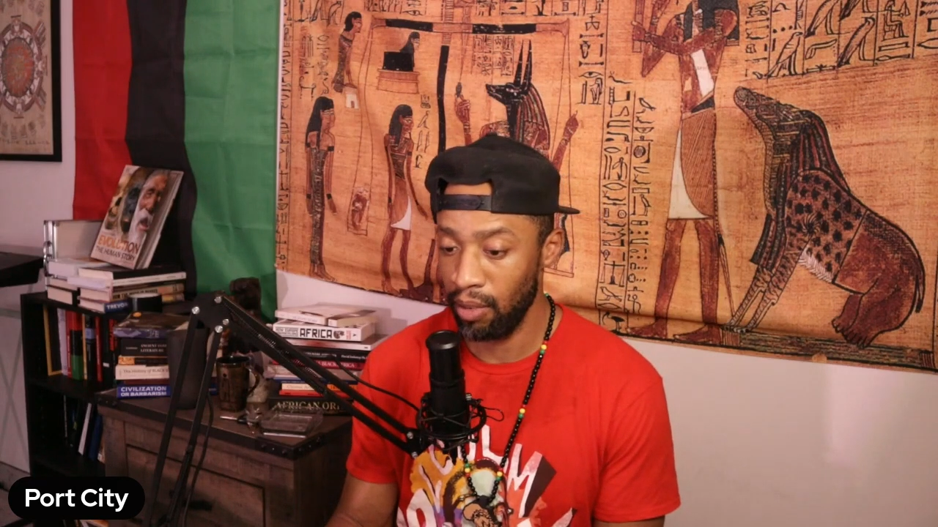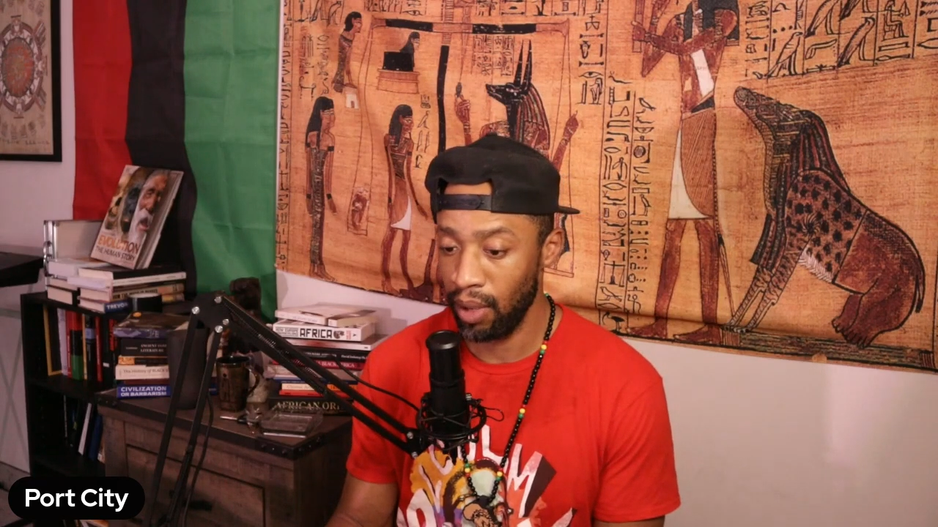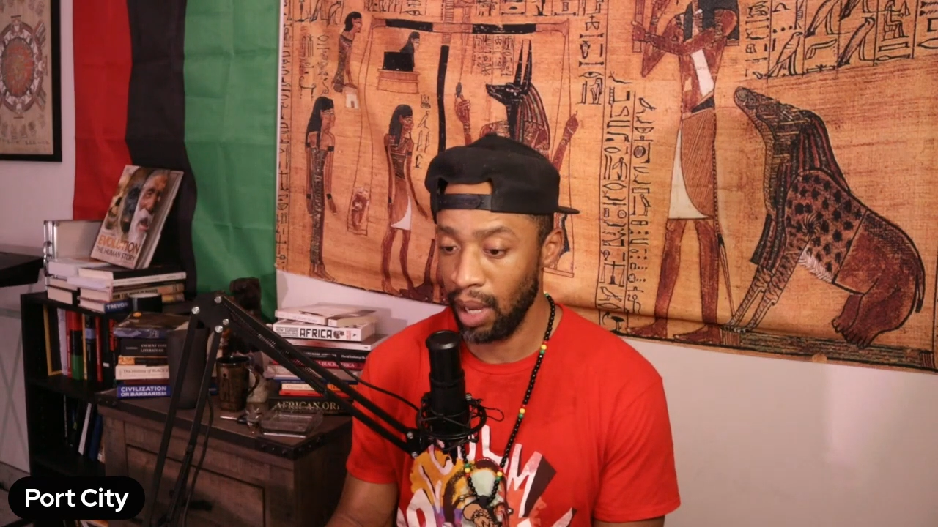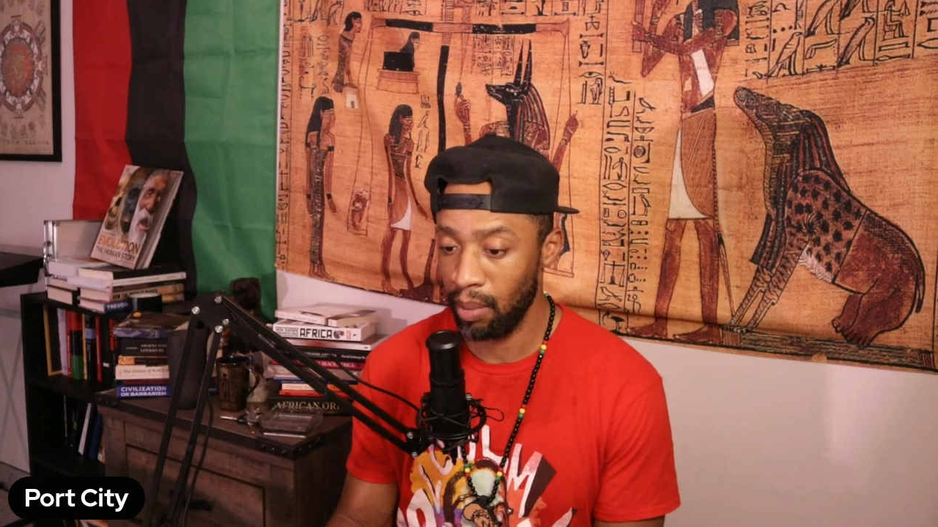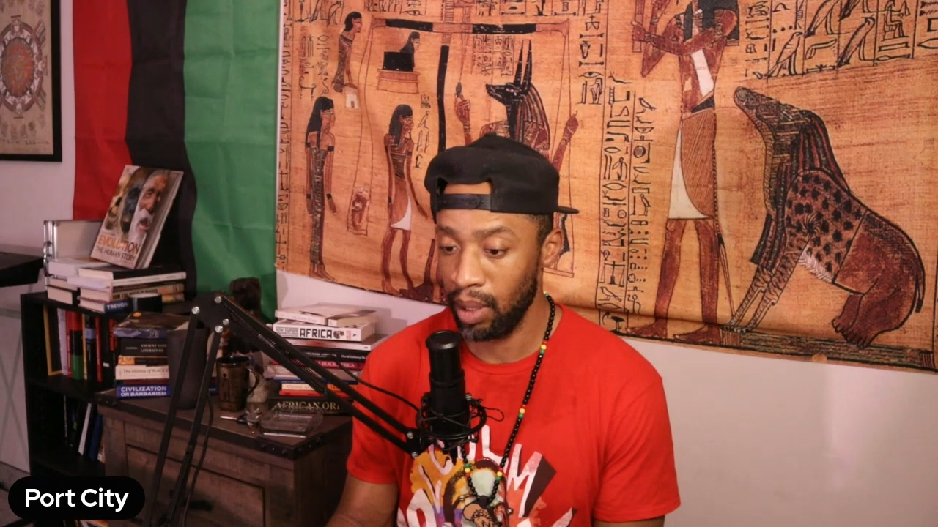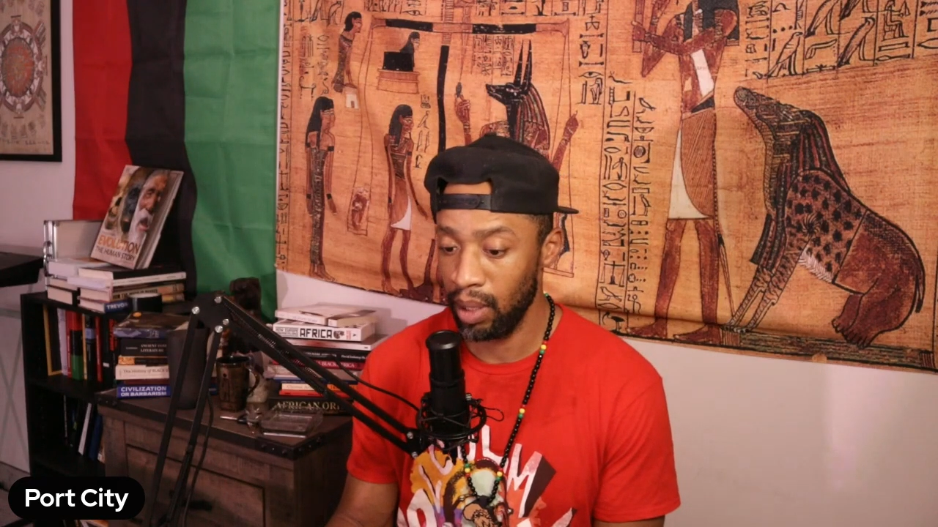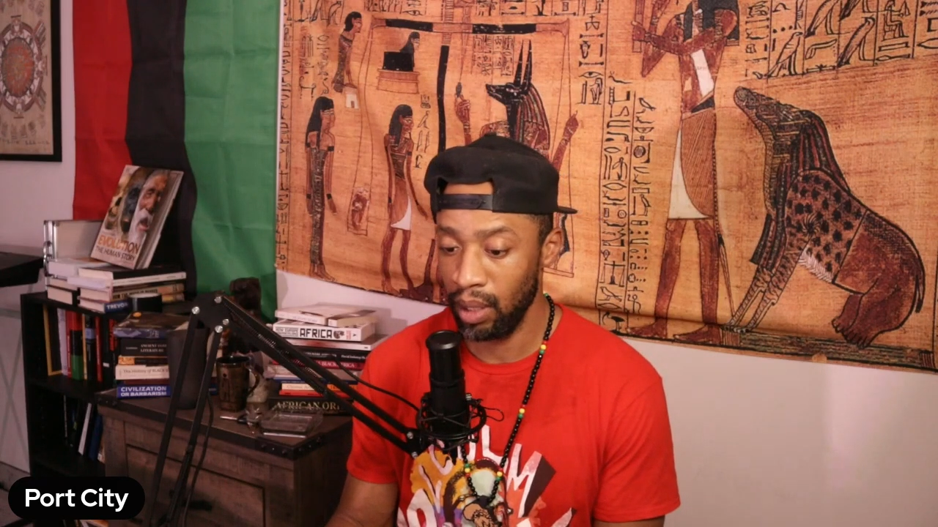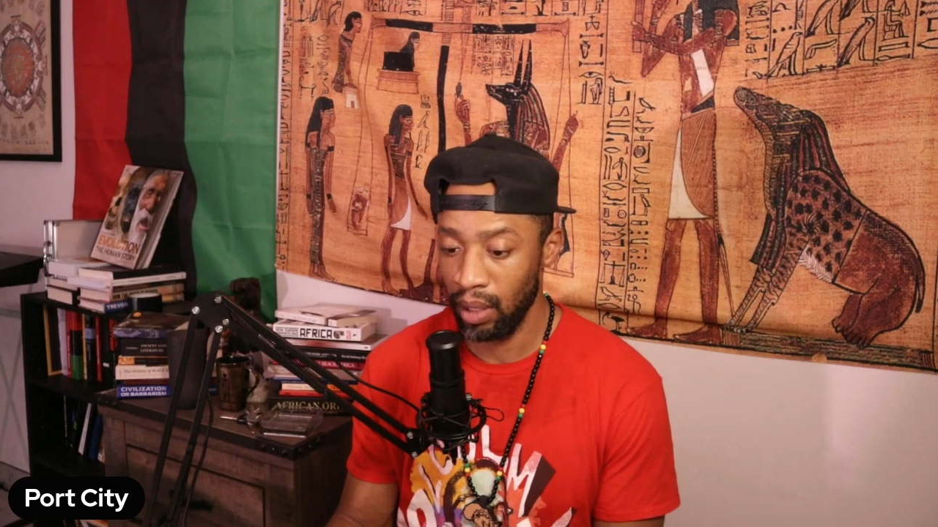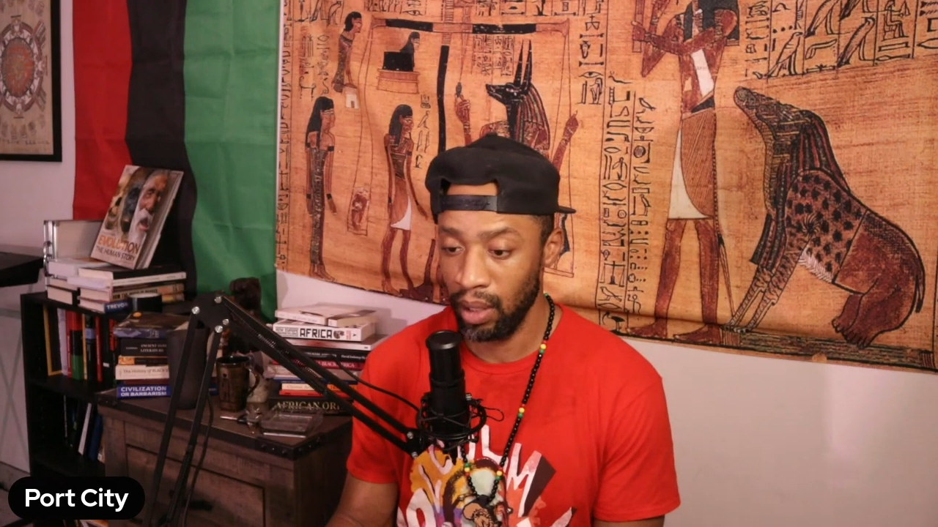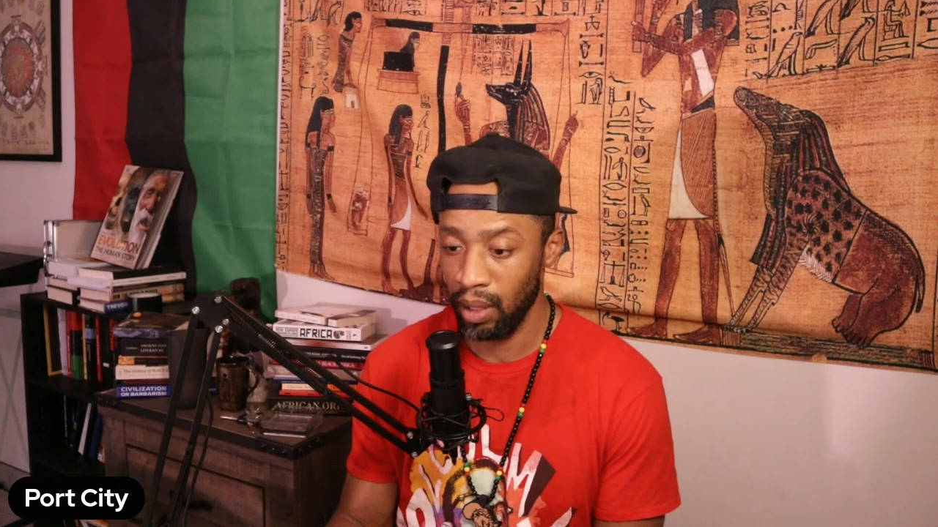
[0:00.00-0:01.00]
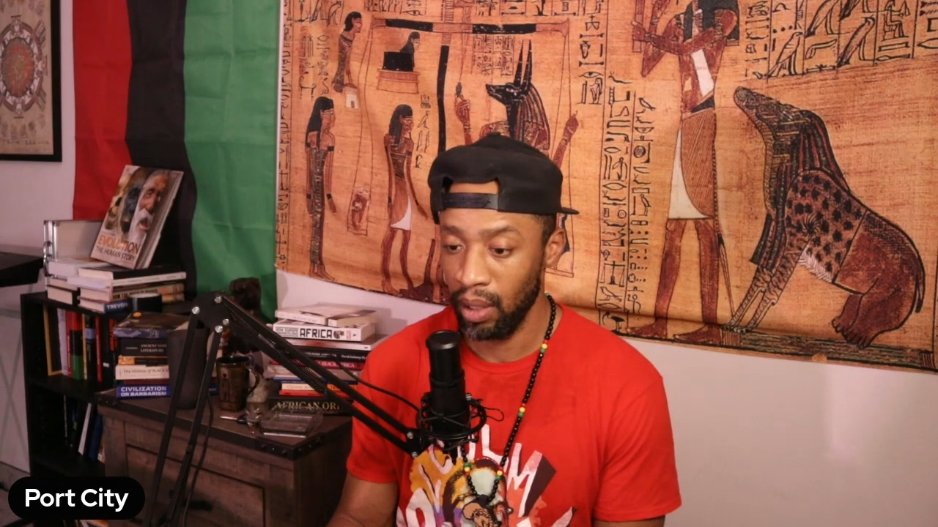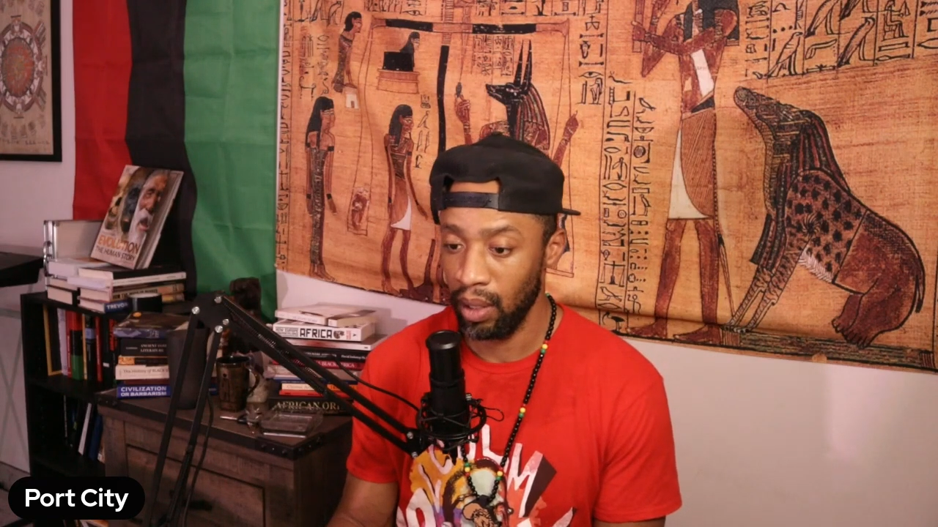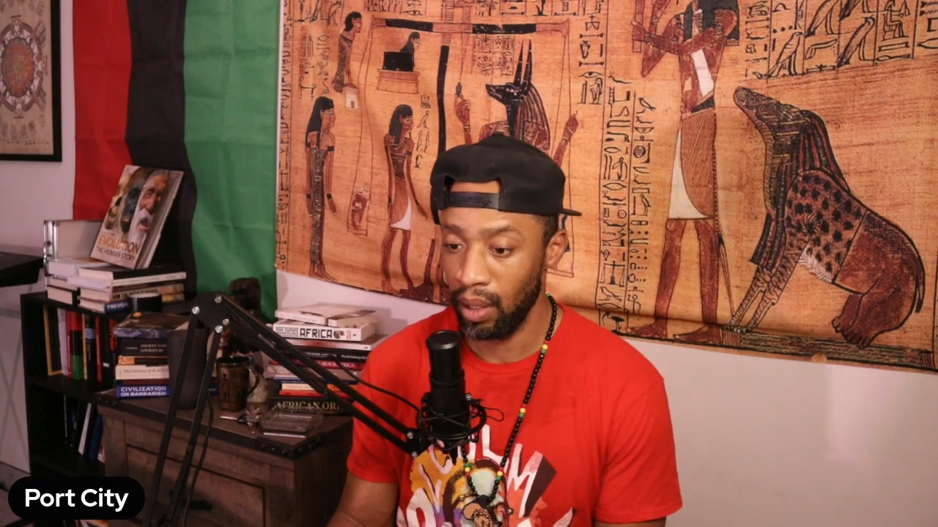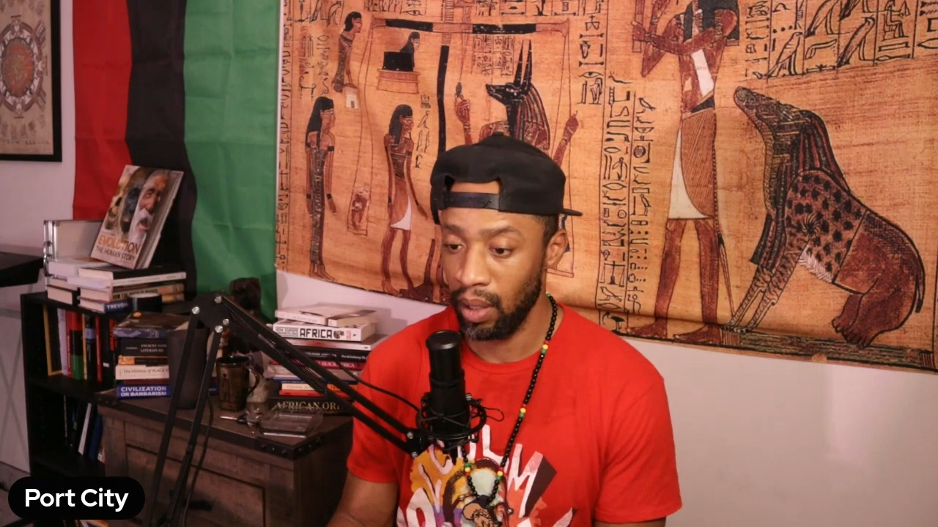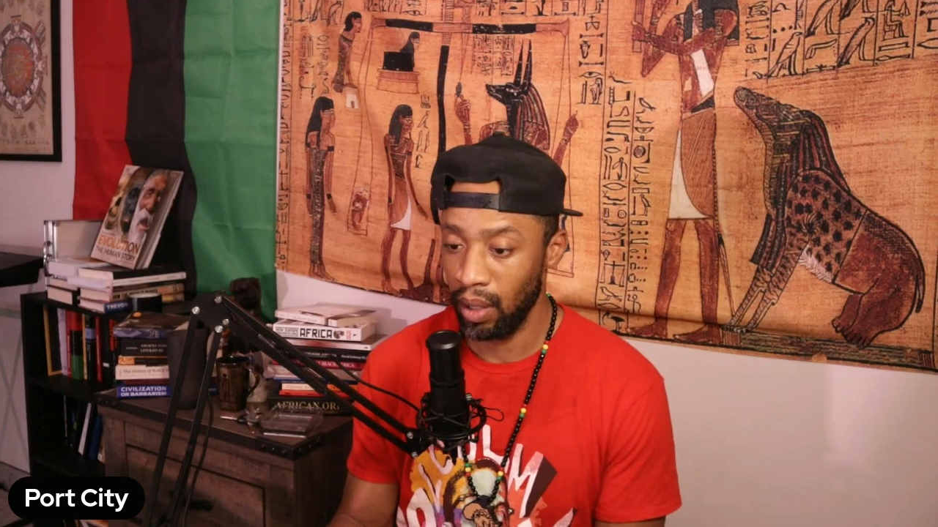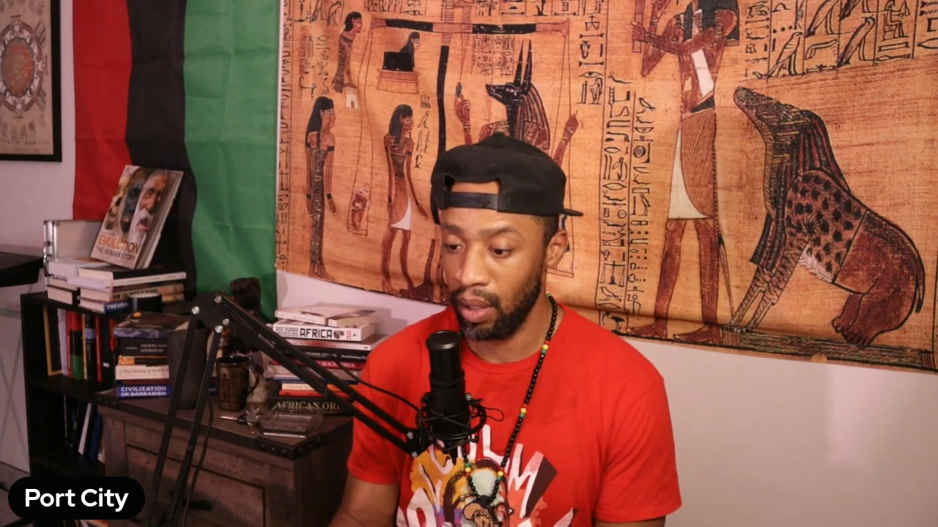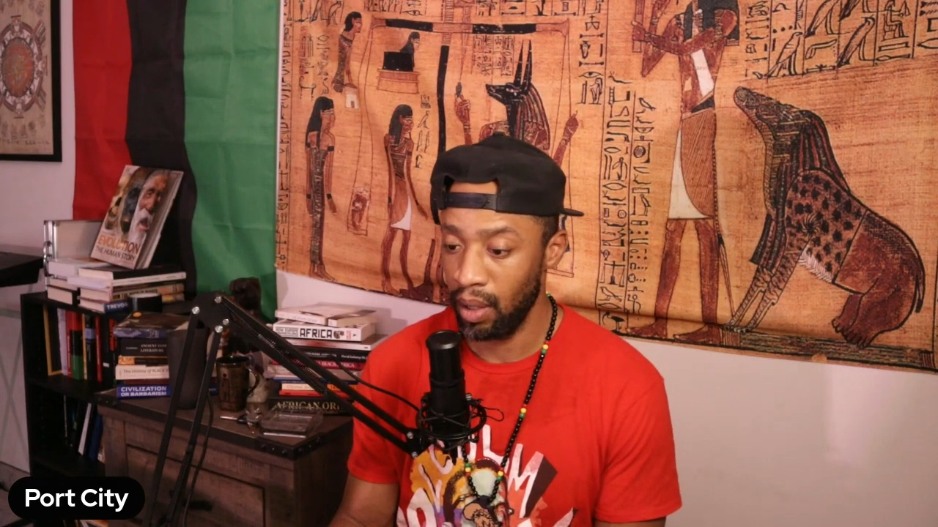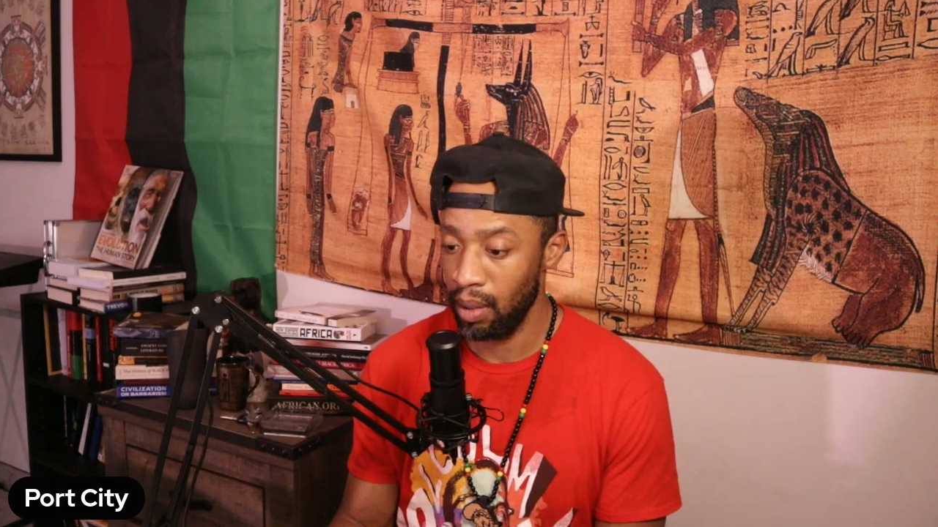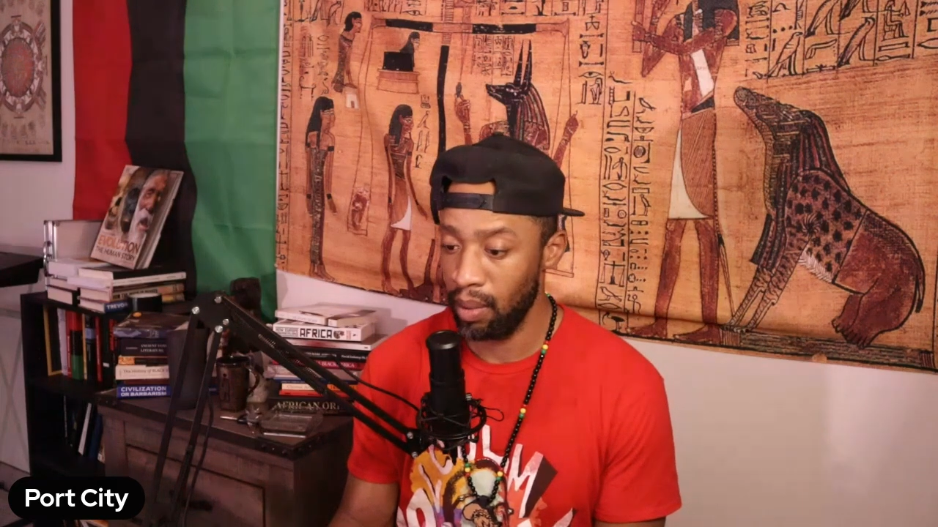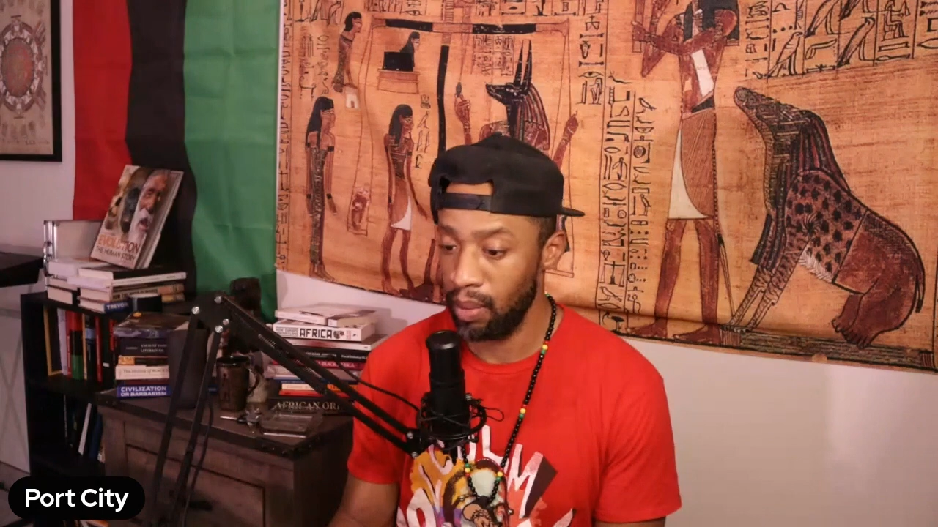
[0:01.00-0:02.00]
family.
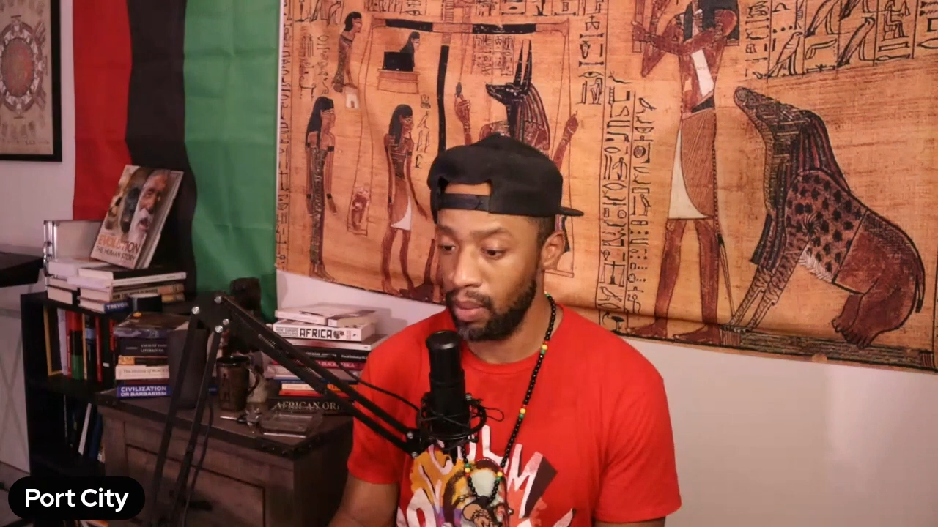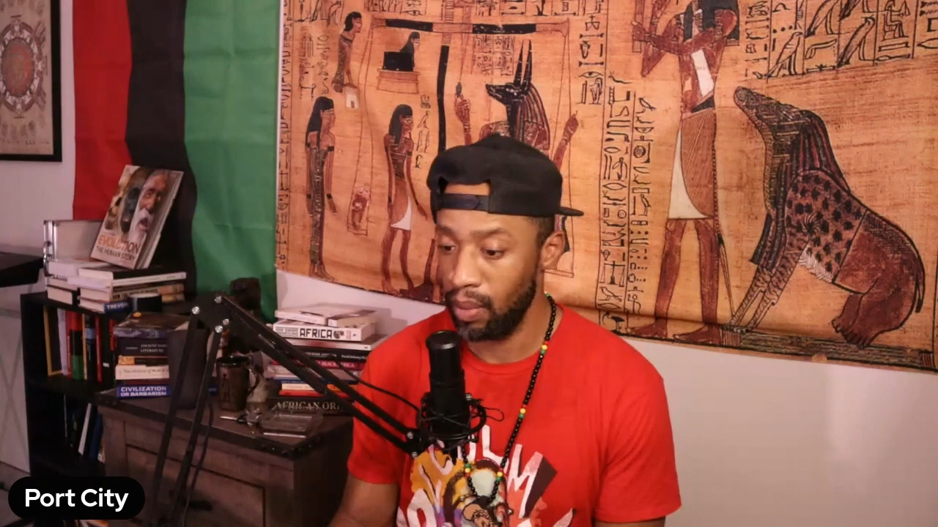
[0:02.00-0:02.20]
Here